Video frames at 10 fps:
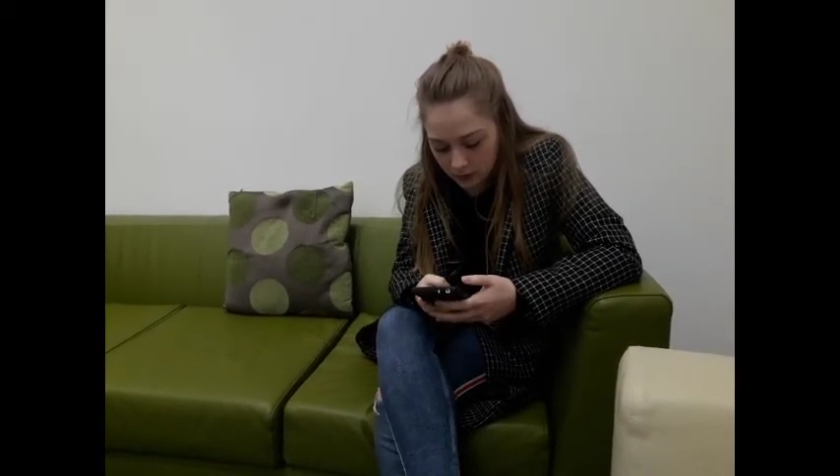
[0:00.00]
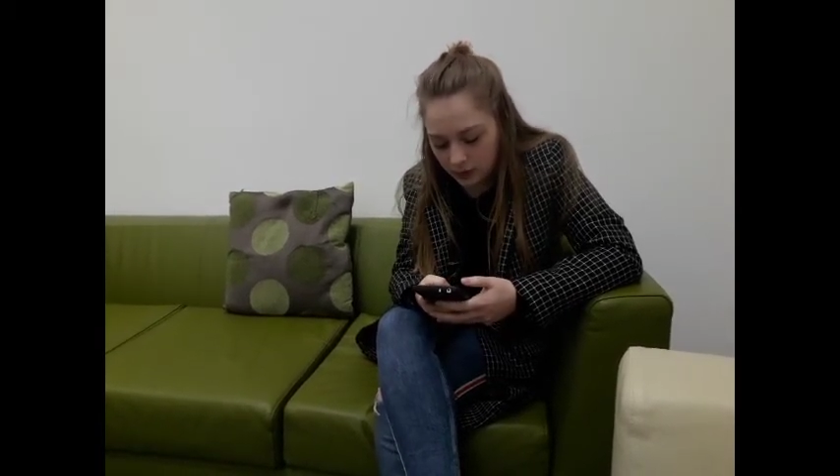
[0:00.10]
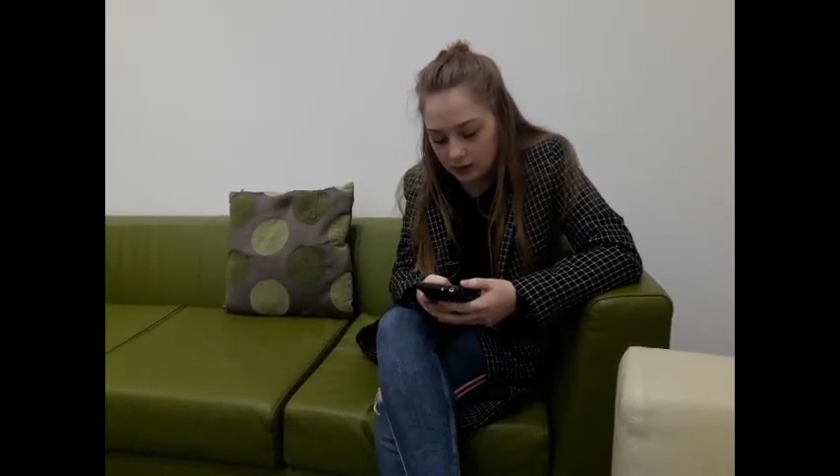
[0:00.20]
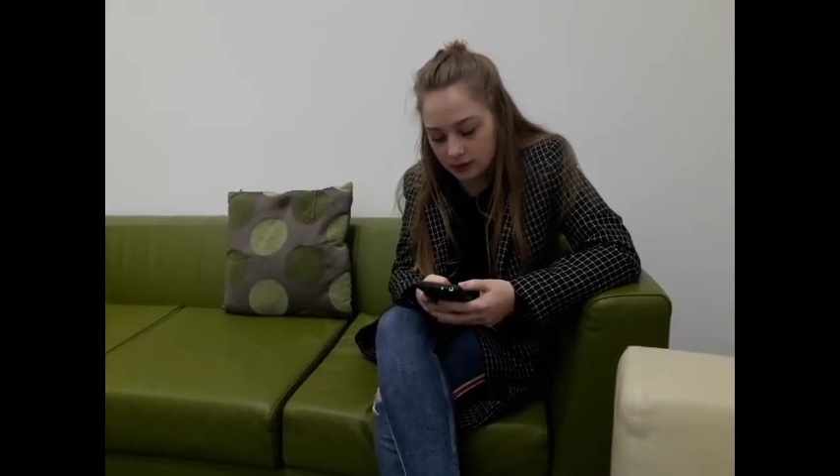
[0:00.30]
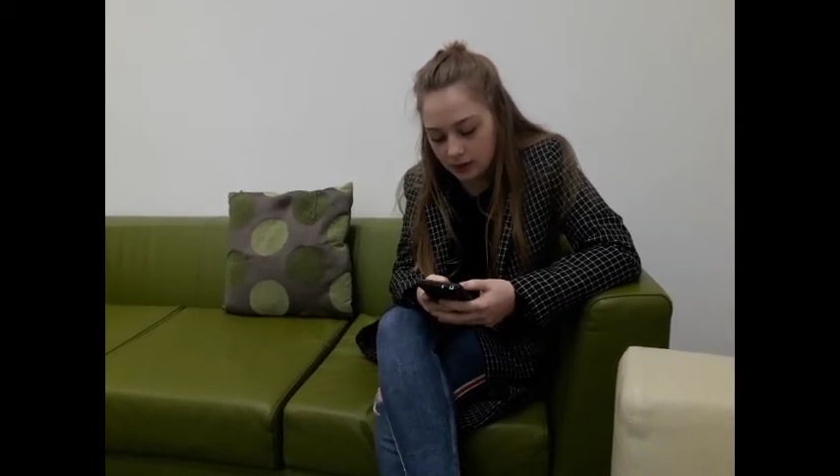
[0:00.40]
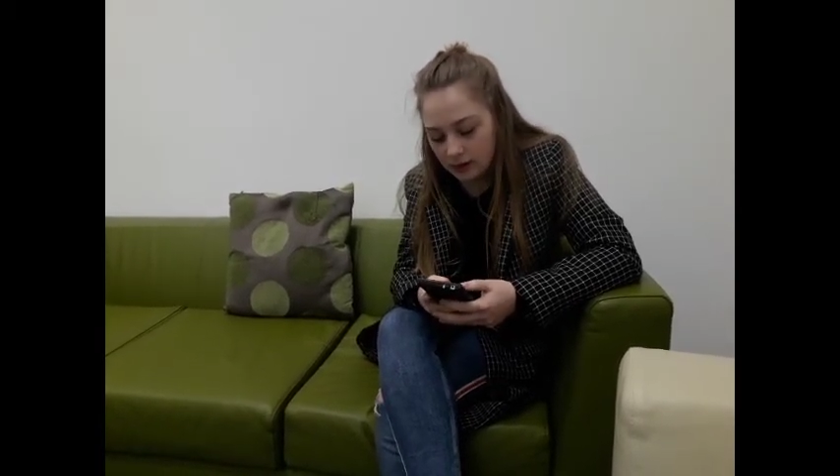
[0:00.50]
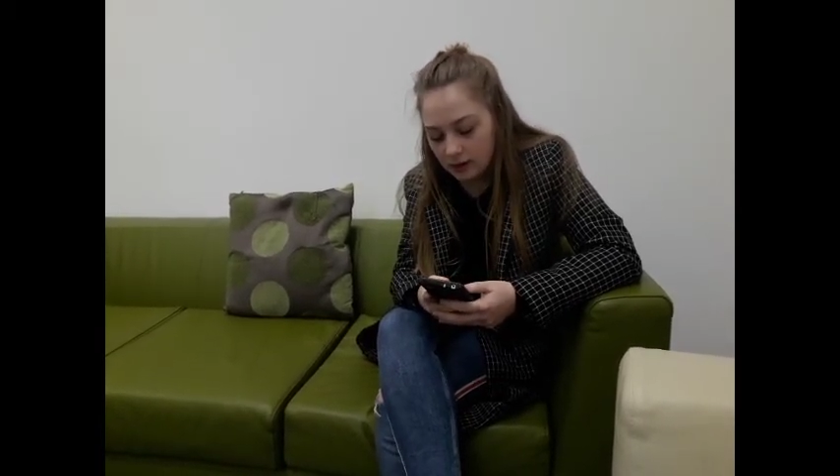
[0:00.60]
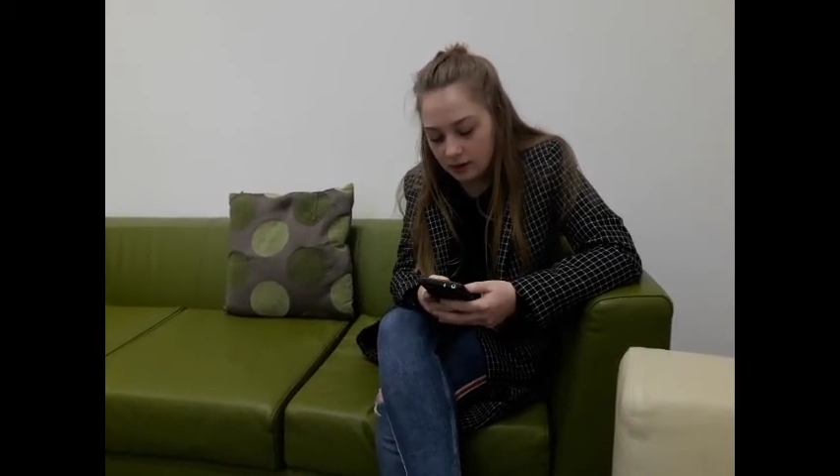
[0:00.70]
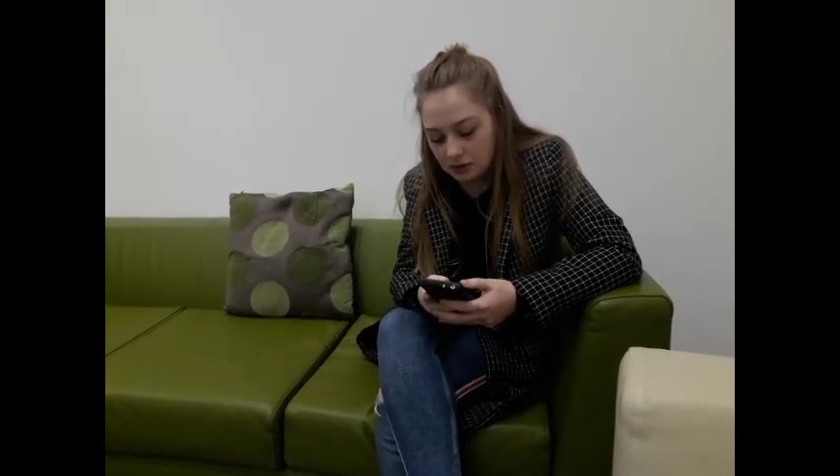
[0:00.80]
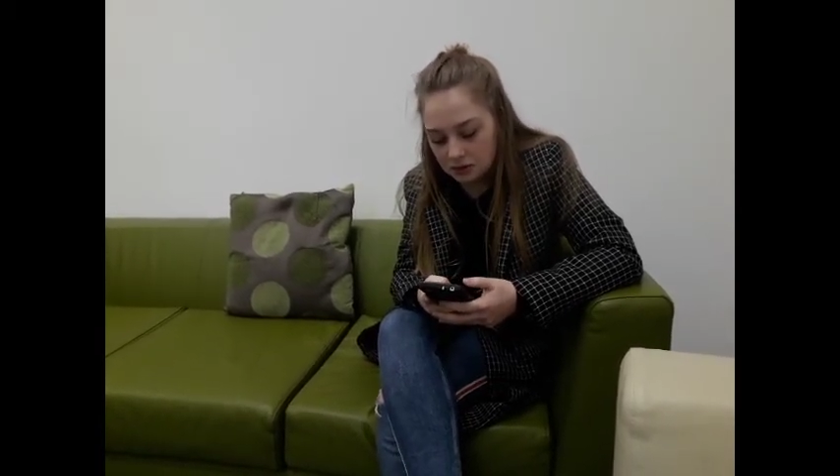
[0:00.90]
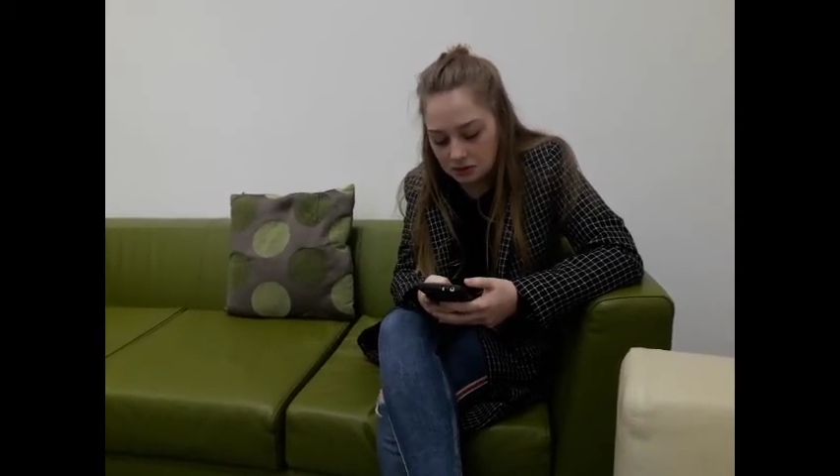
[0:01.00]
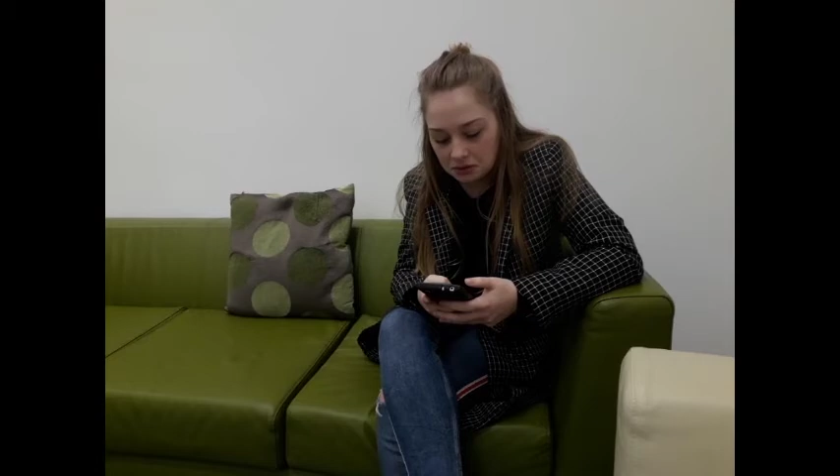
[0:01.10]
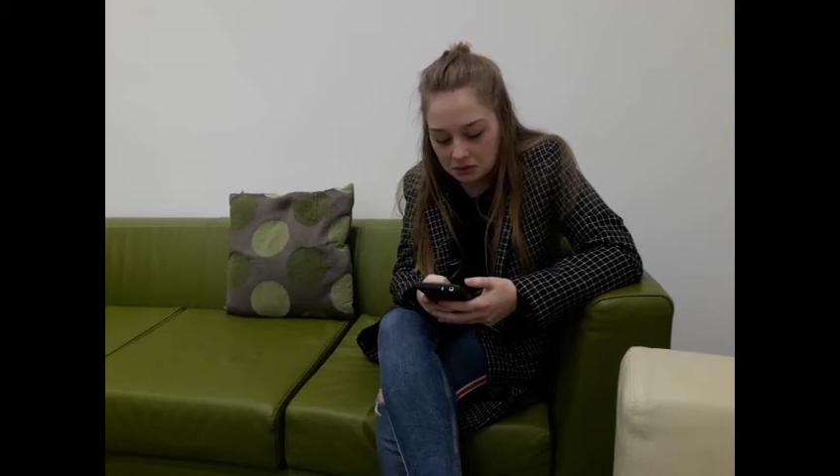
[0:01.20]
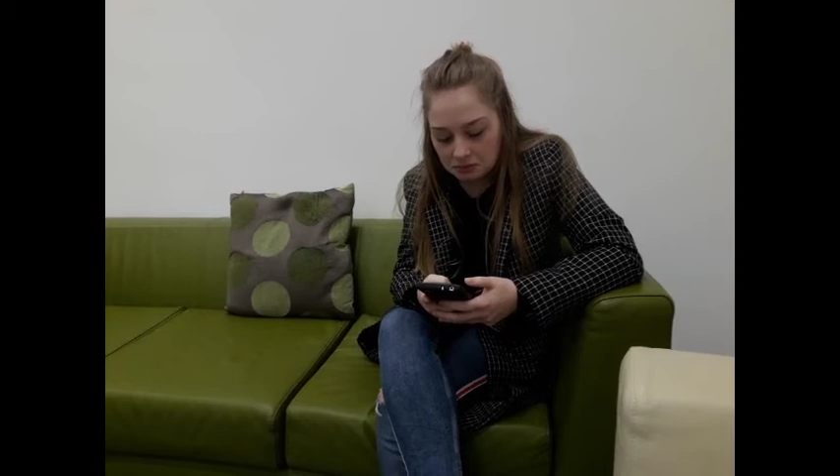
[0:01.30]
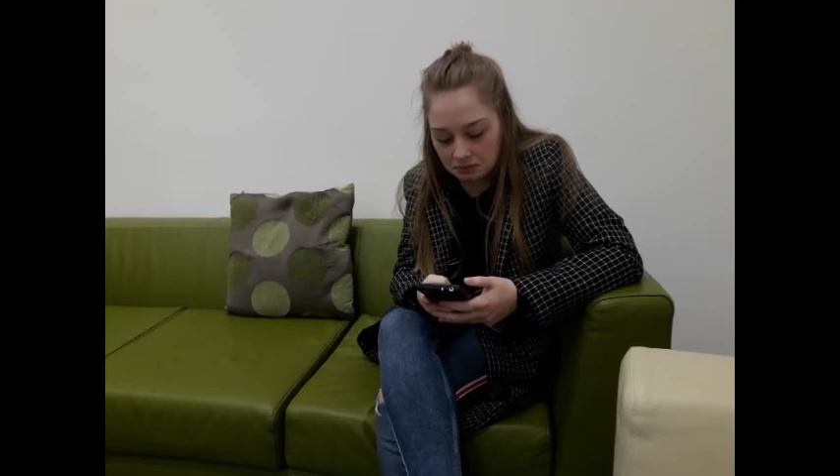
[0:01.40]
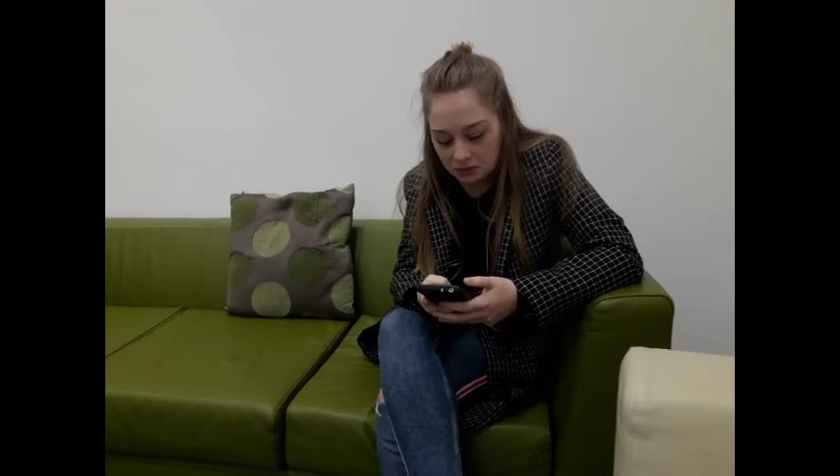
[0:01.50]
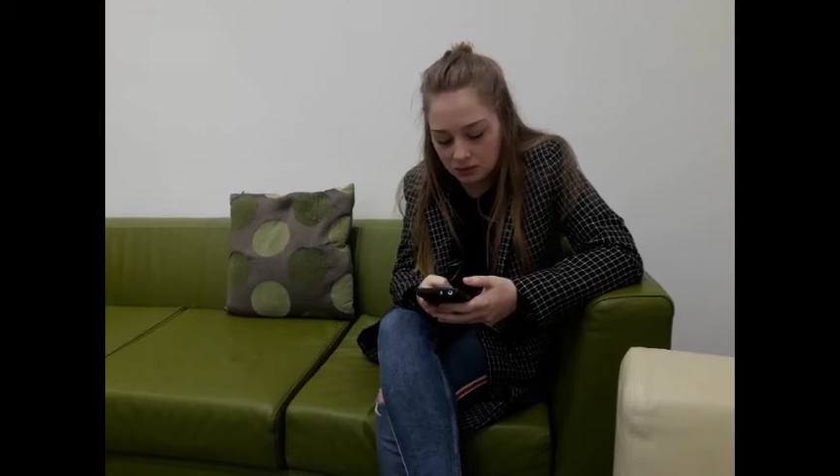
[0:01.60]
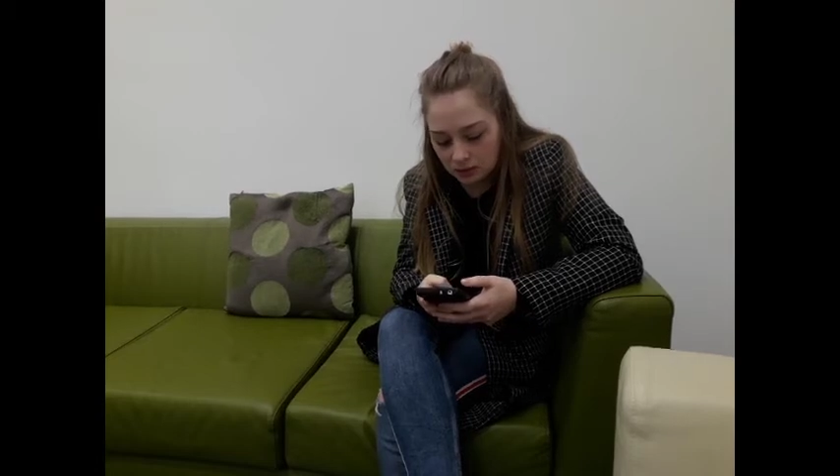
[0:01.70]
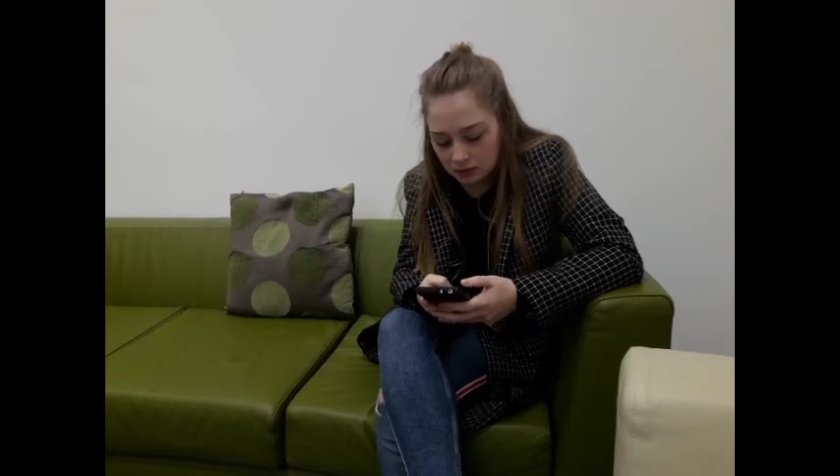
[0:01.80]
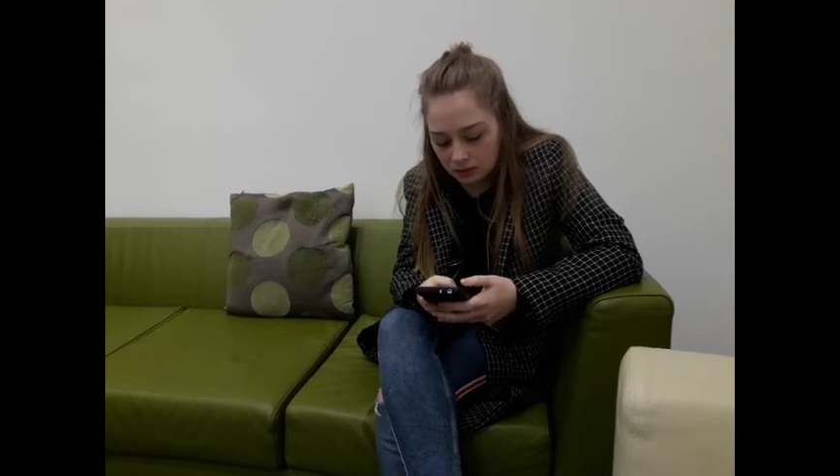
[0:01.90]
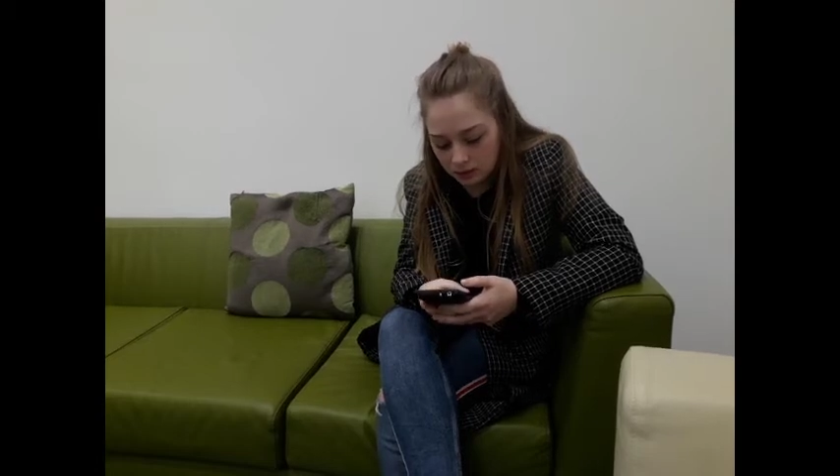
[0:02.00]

Honestly, this is good.